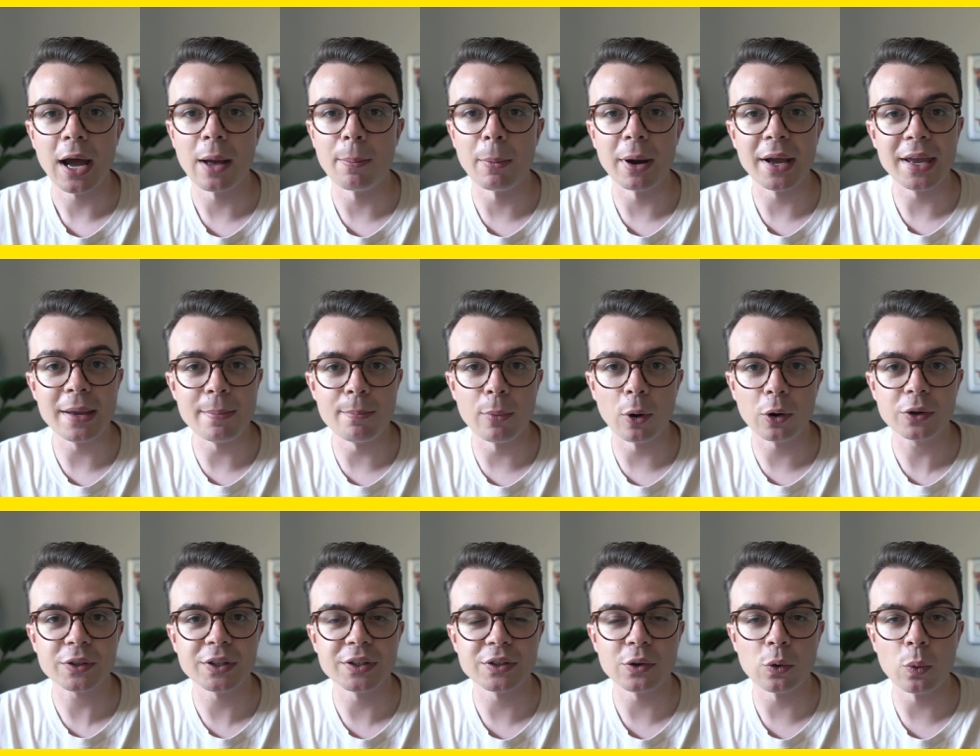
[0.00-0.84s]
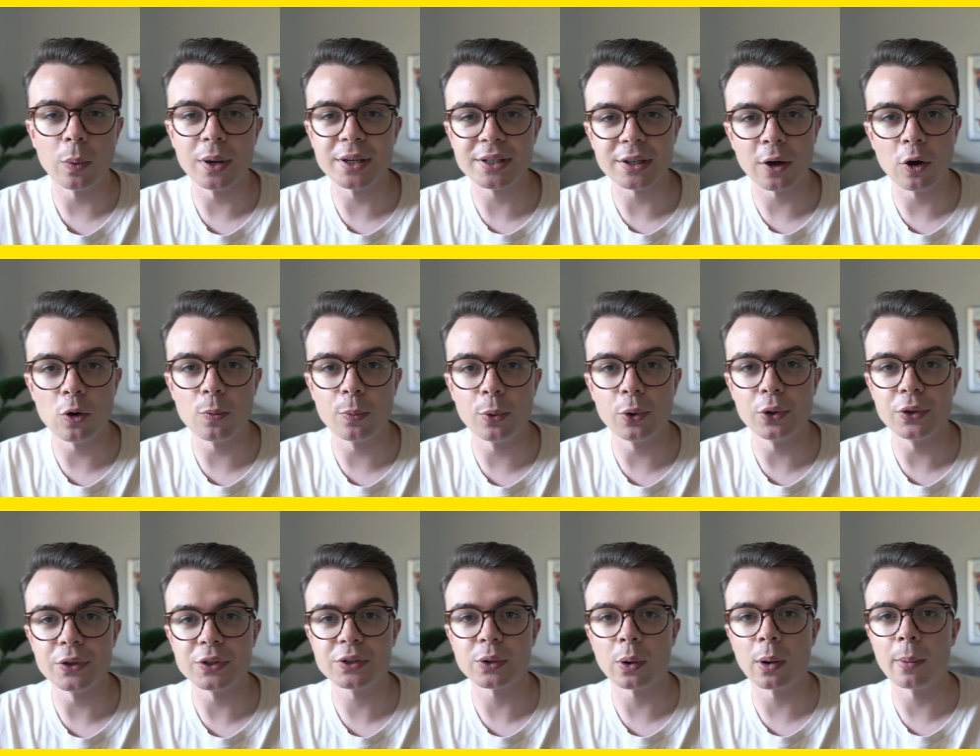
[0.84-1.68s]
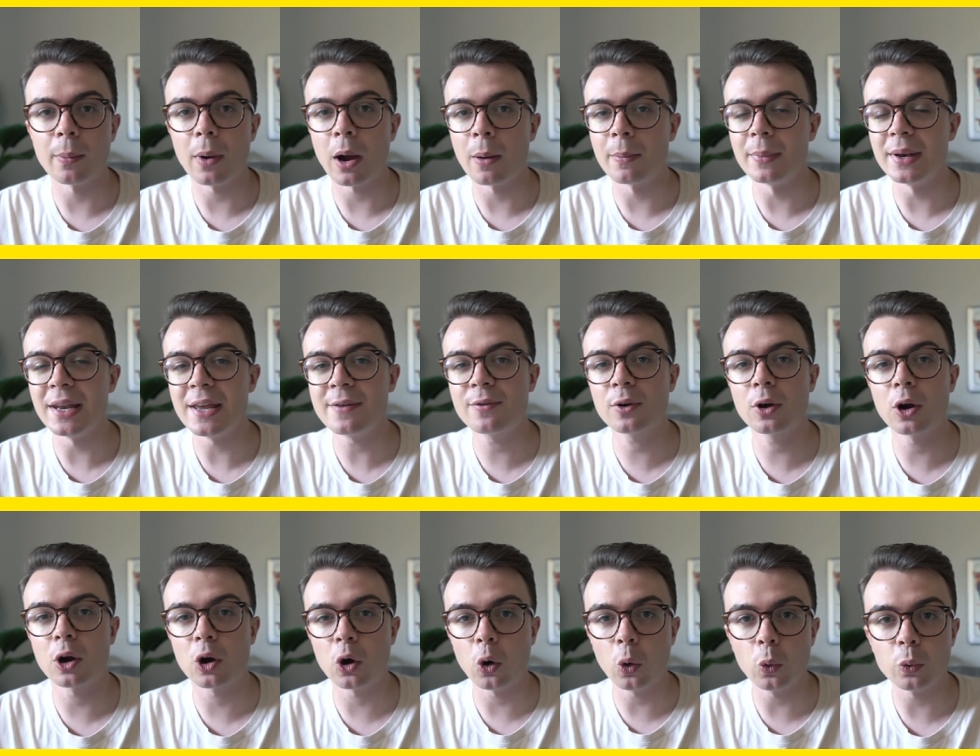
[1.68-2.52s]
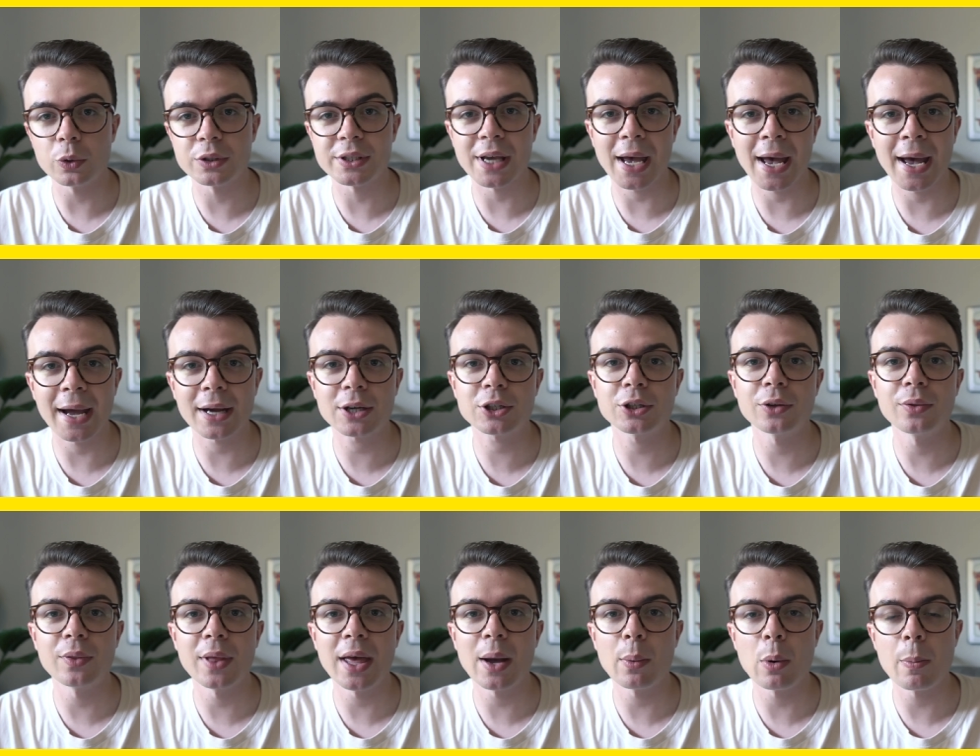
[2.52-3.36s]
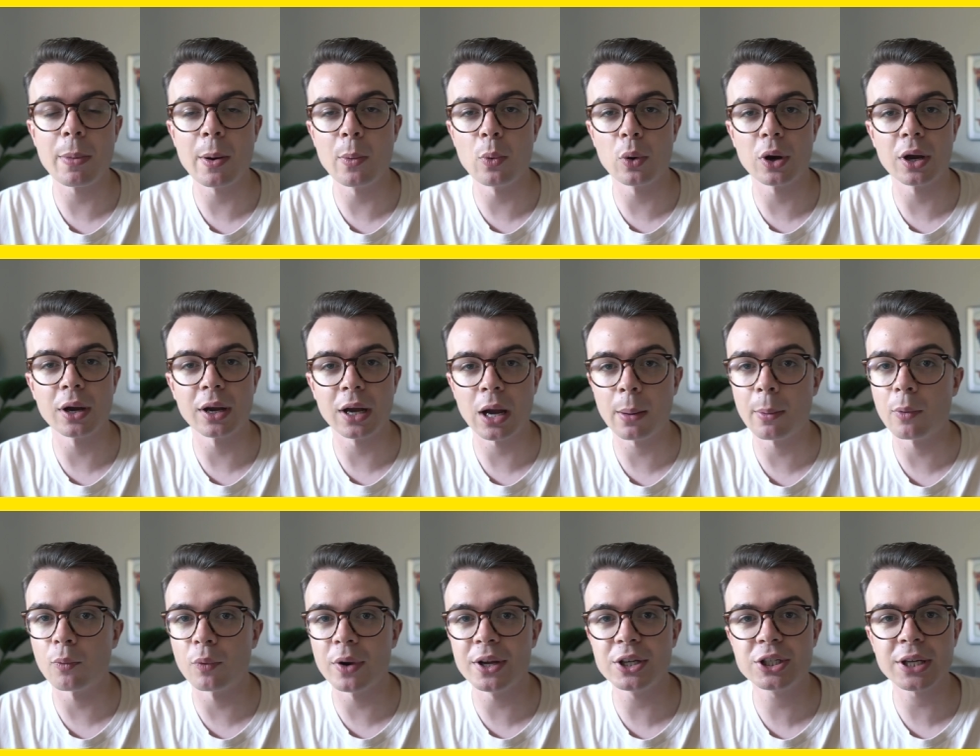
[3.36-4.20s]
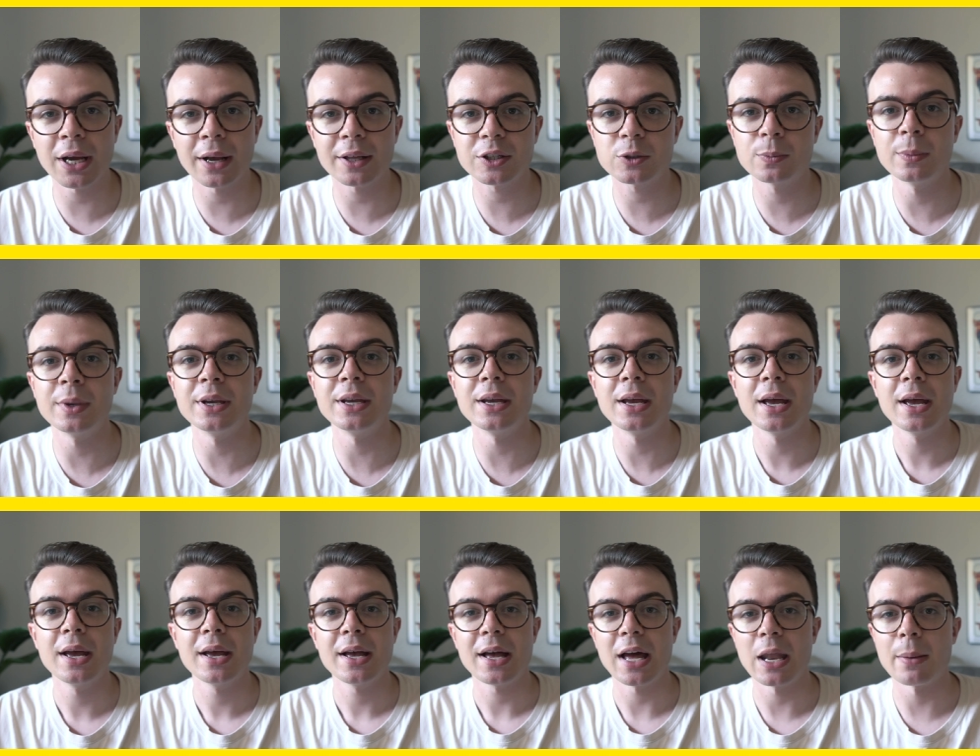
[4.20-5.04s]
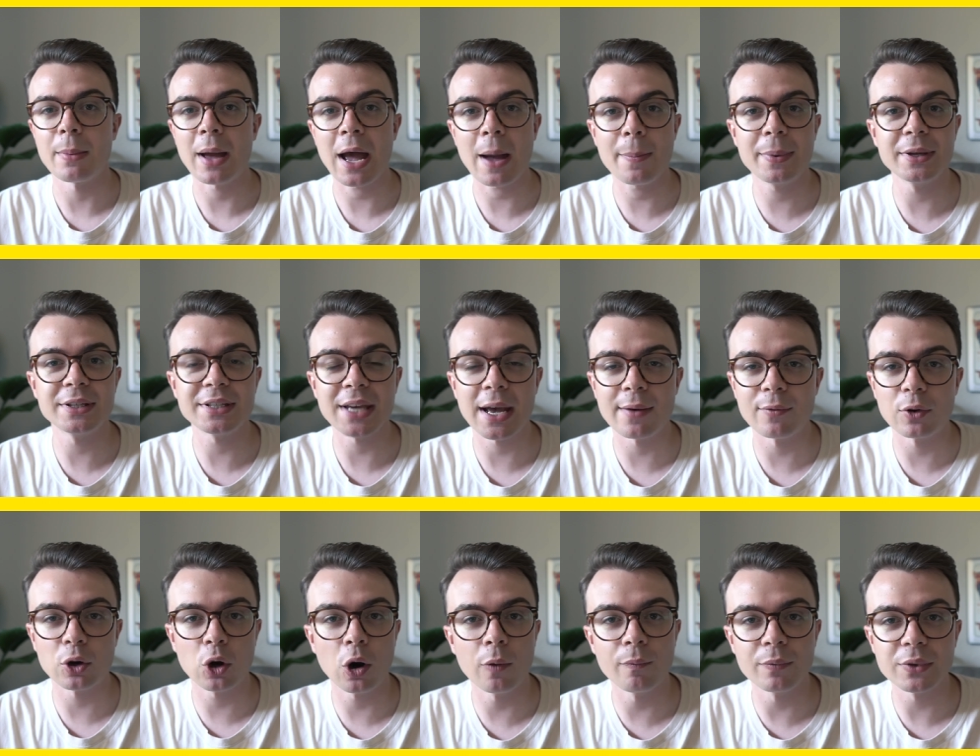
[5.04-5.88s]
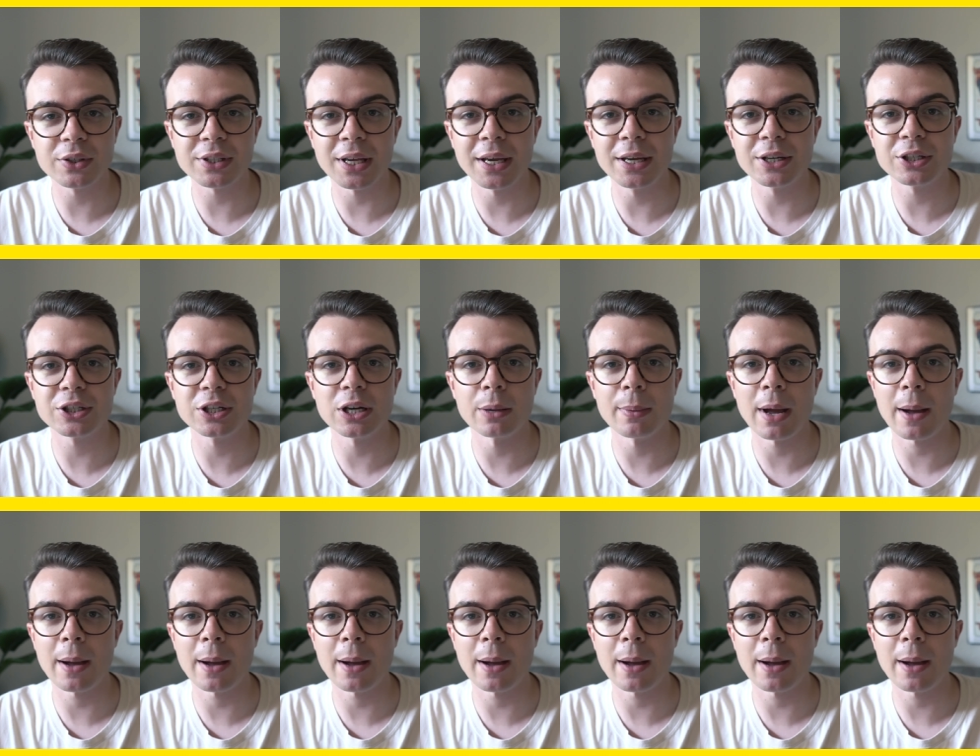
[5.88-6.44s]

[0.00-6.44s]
My inbox is always open. So I'm leaving a call to action there where people can come and reach out to me, and I'm happy to have a conversation.